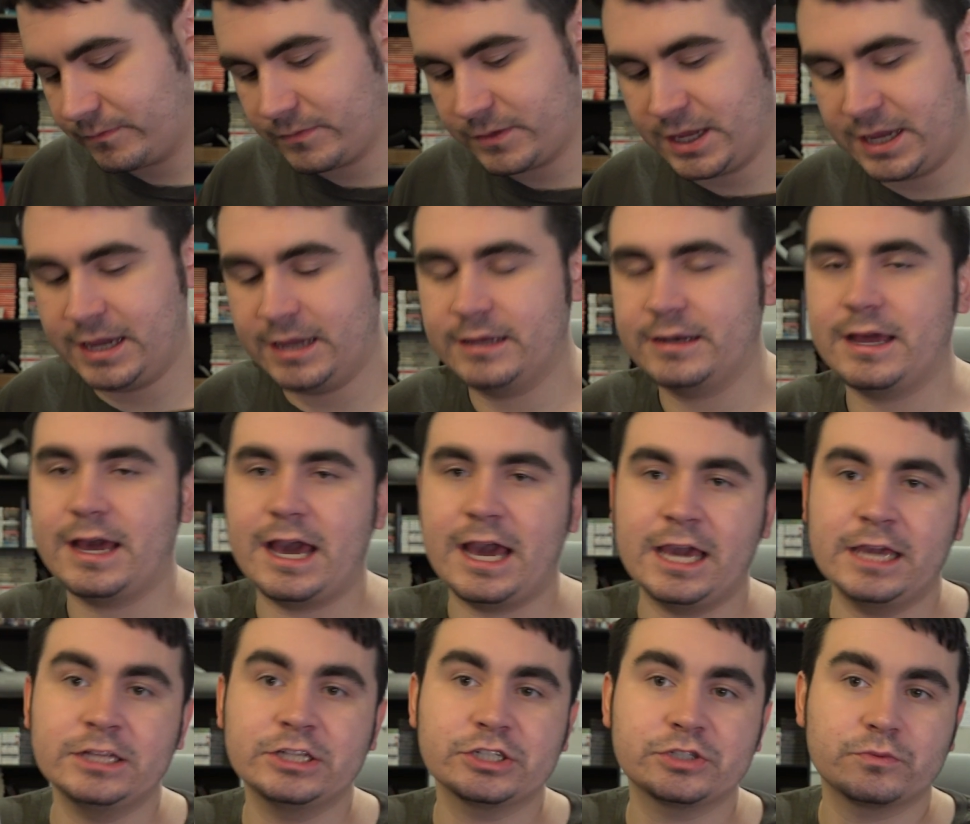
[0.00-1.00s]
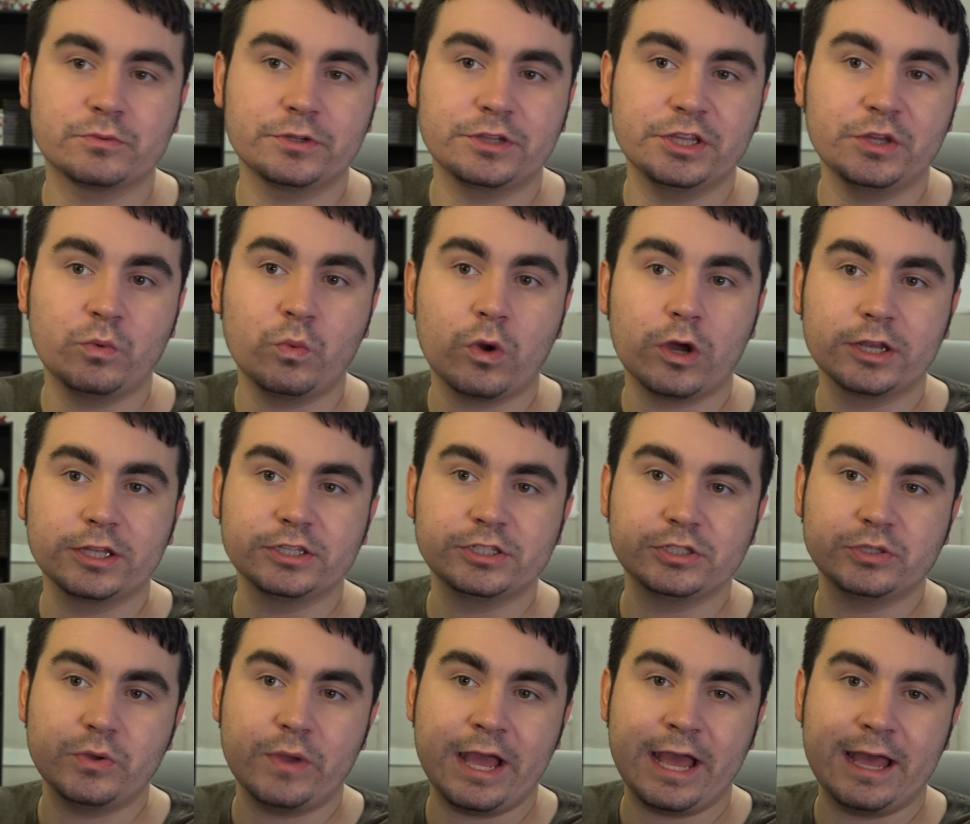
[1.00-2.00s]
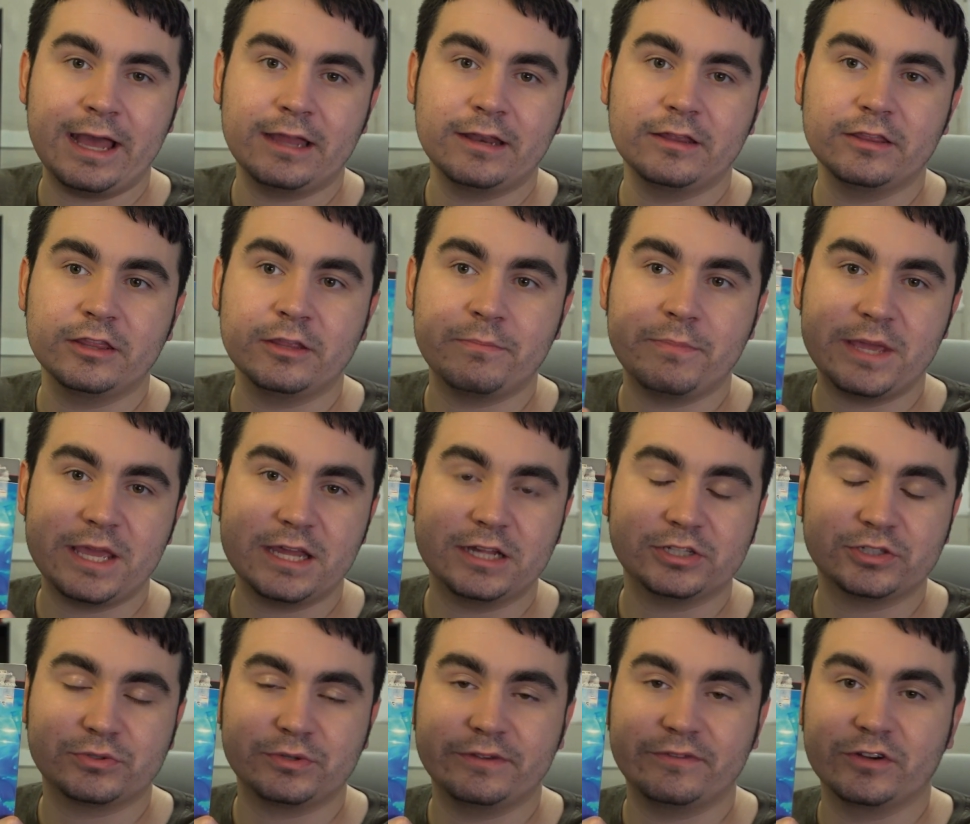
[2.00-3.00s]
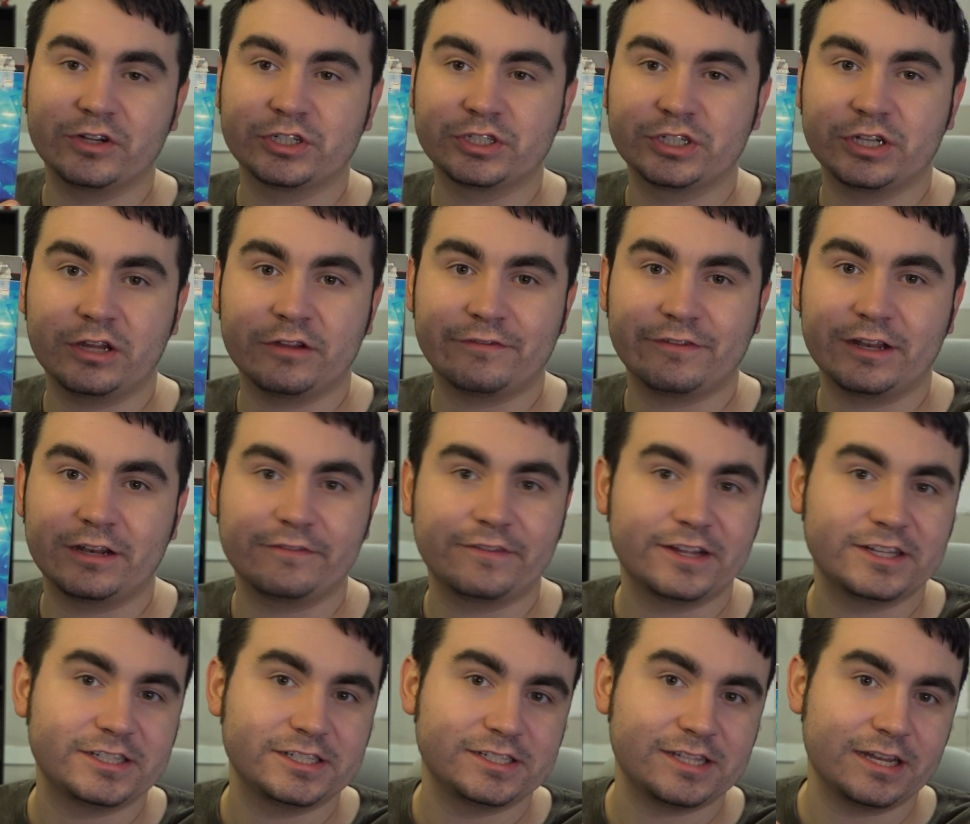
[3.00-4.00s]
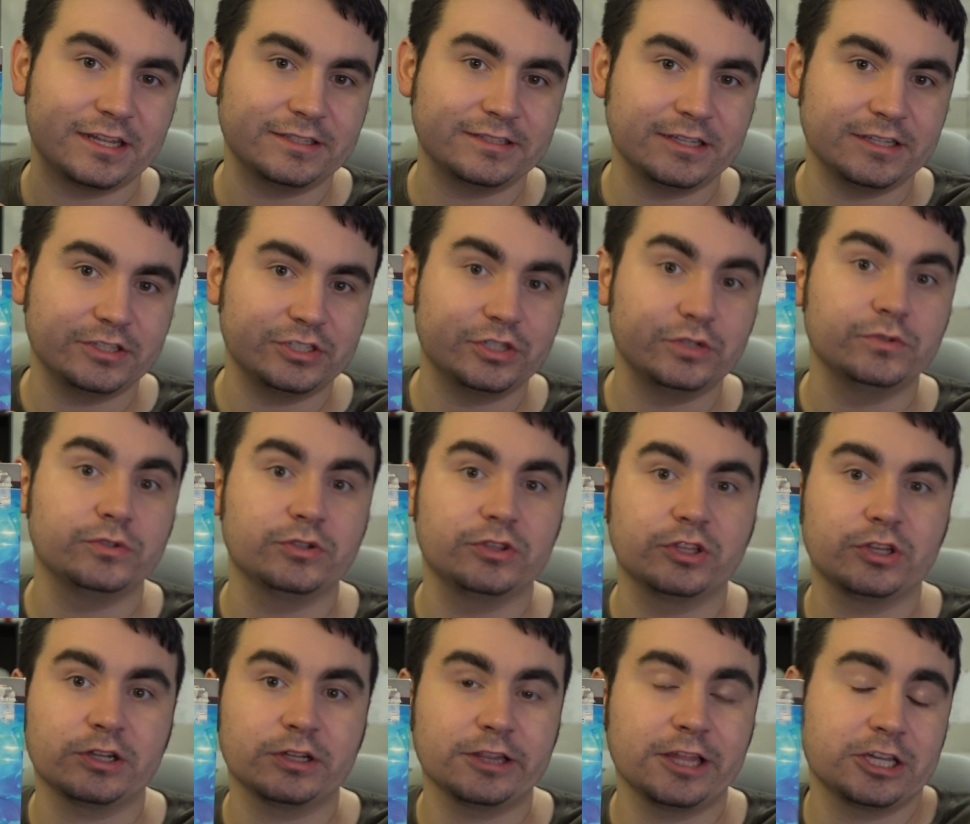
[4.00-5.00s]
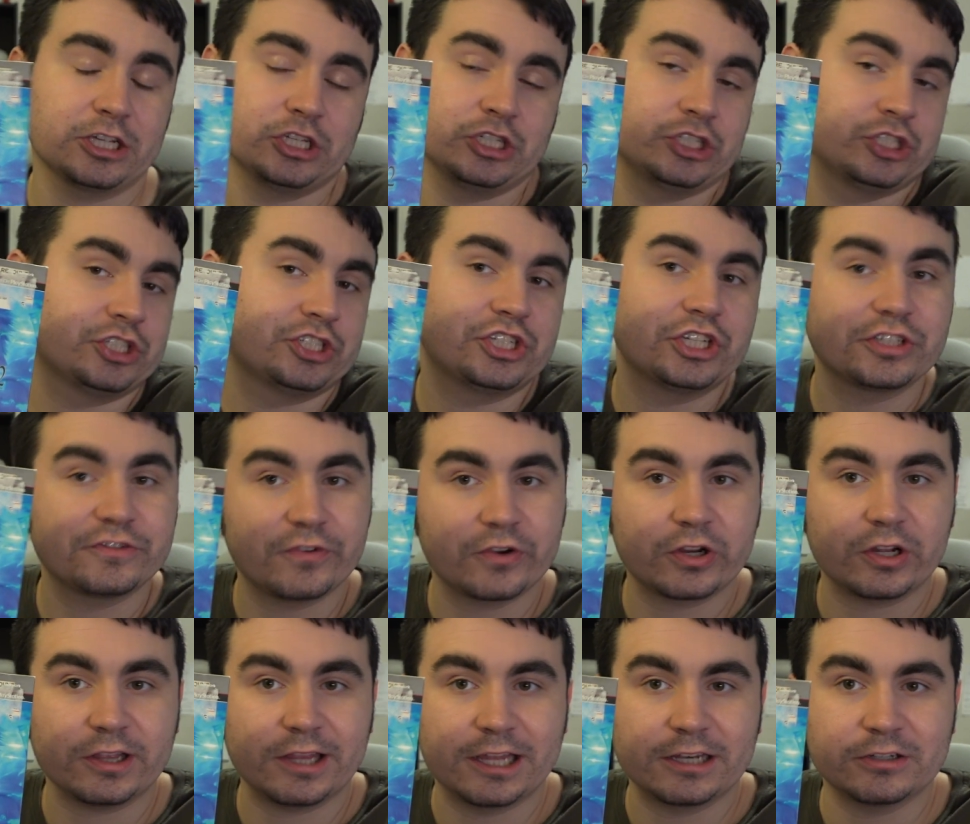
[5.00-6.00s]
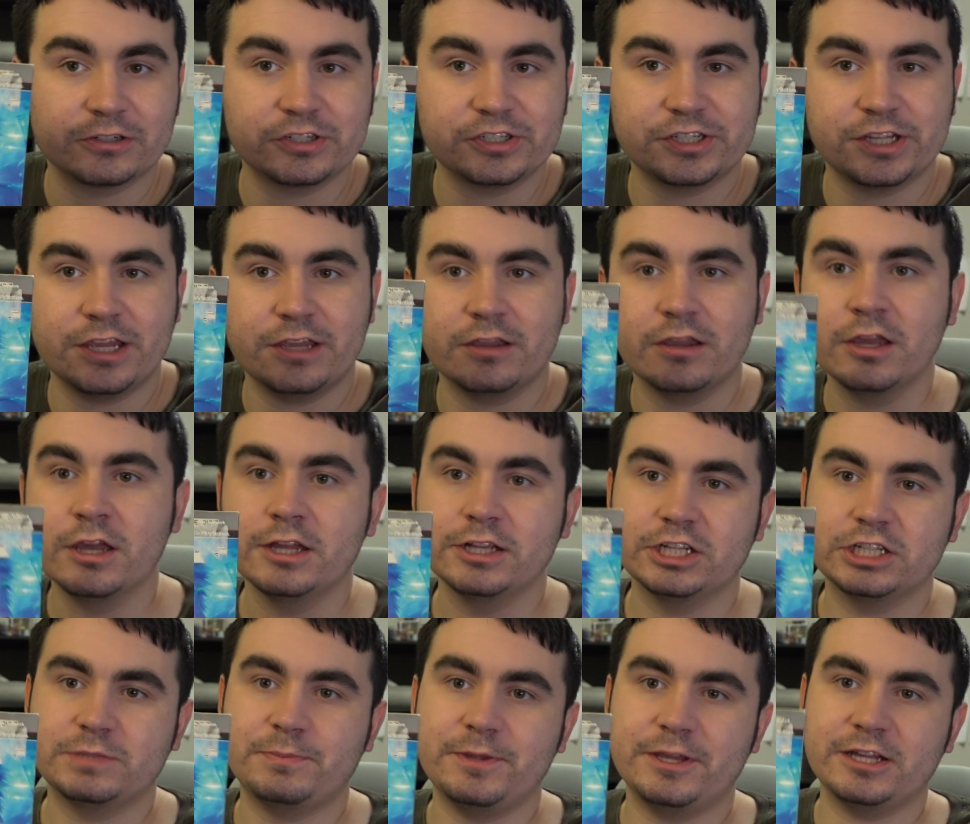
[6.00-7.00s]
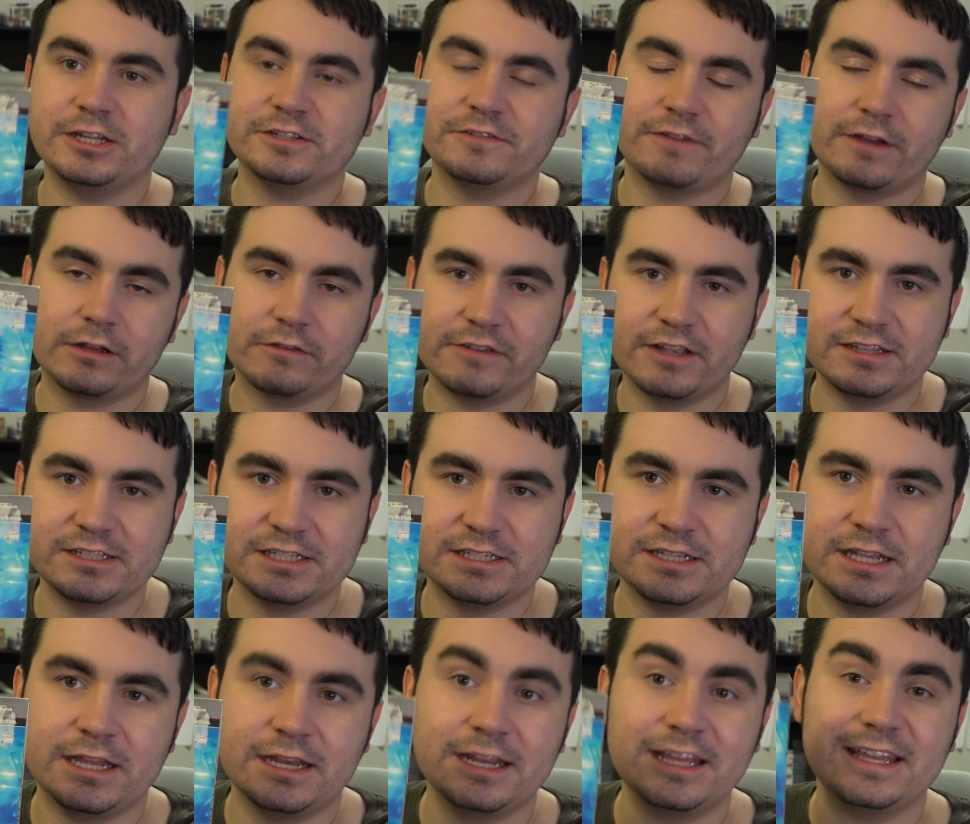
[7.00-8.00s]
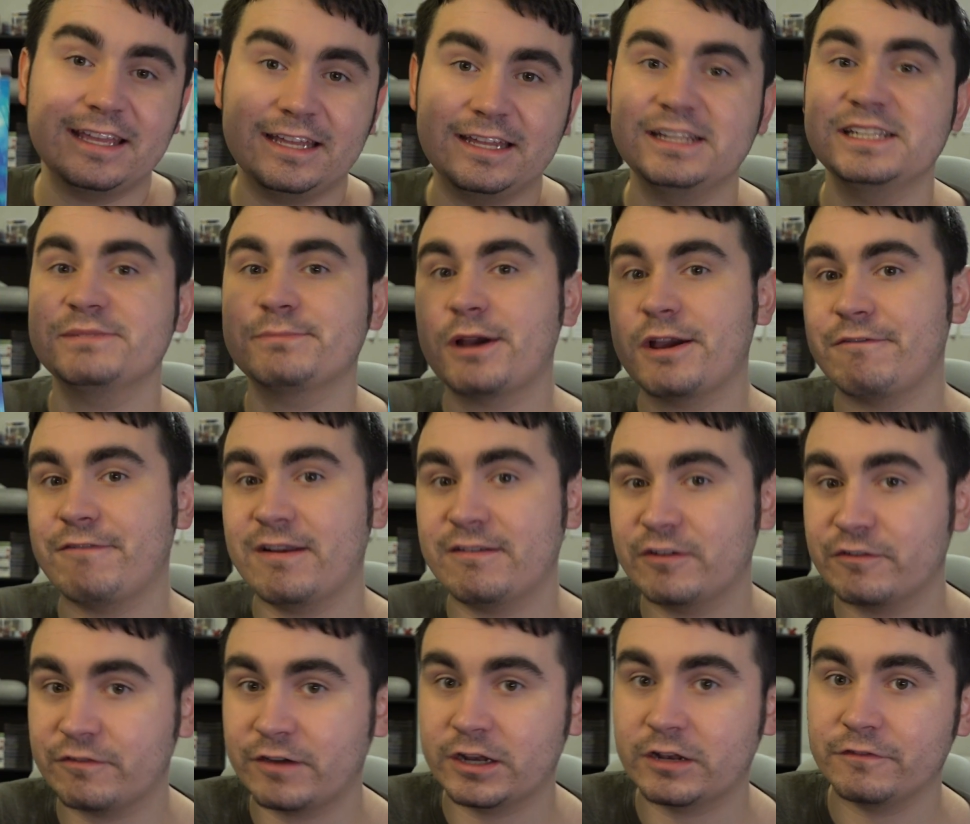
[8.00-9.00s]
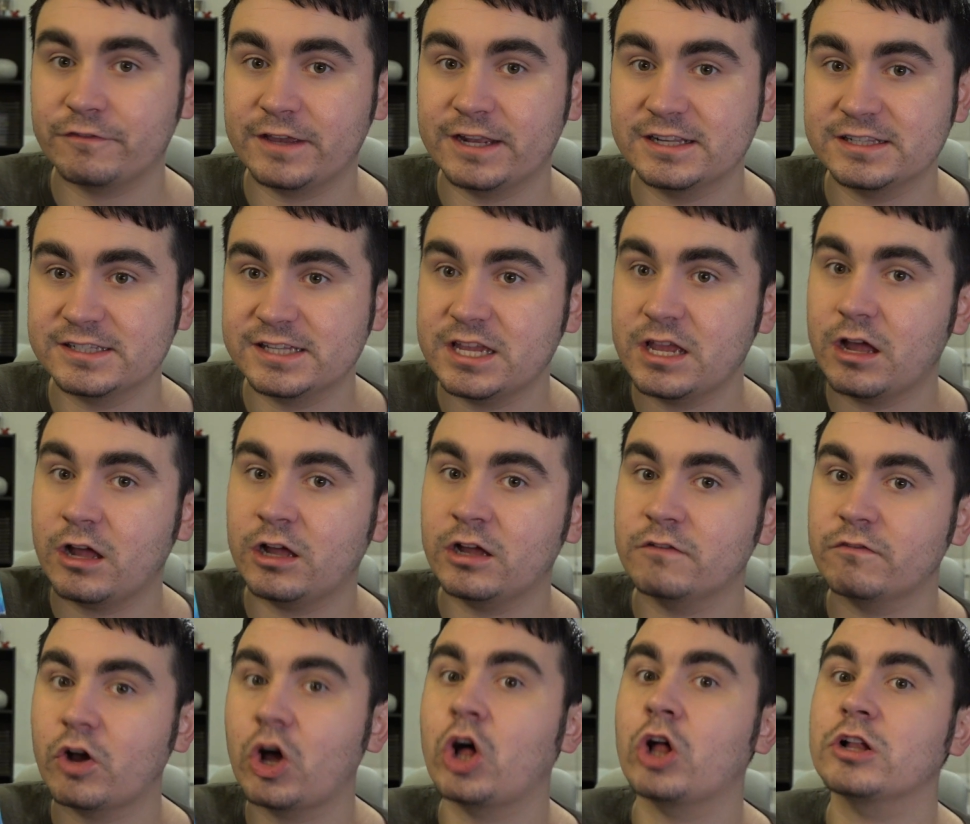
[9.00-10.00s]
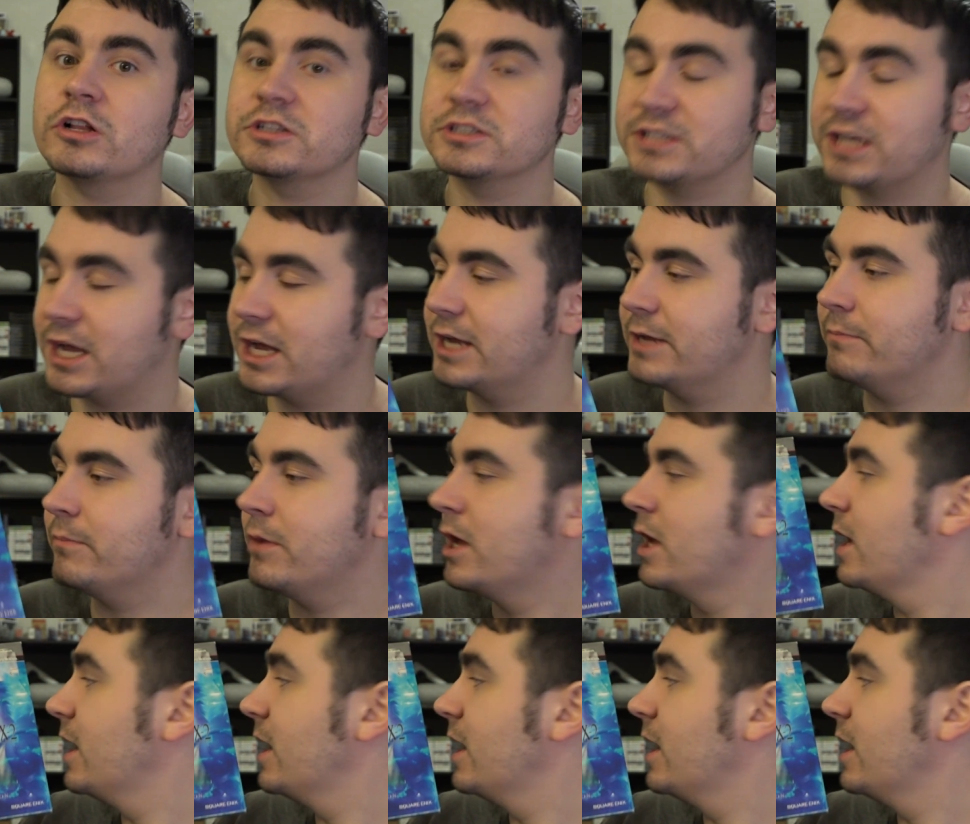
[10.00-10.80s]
And I just really wanted to add the PS3 version of Final Fantasy X and X-2 to the collection, just for collector's sake, just because Final Fantasy X is my favorite Final Fantasy of all time,